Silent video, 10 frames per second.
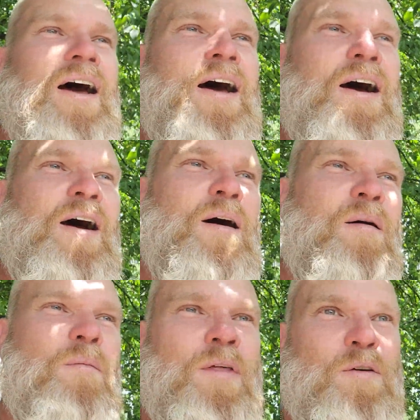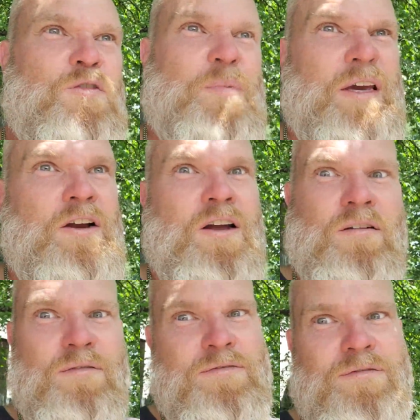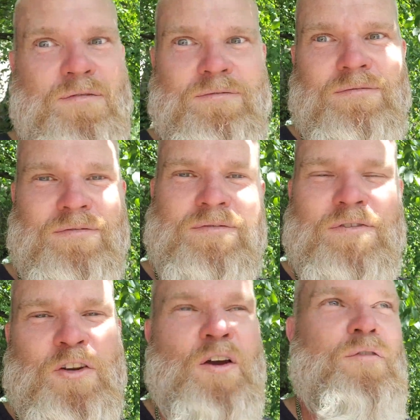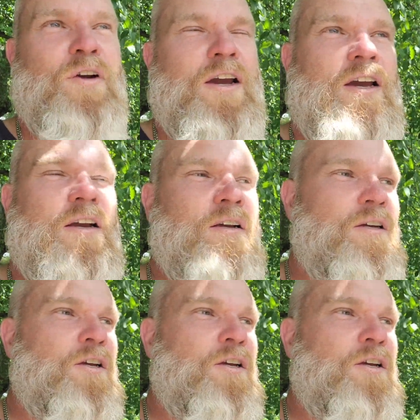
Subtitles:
That was a bit kind of nerve-wracking.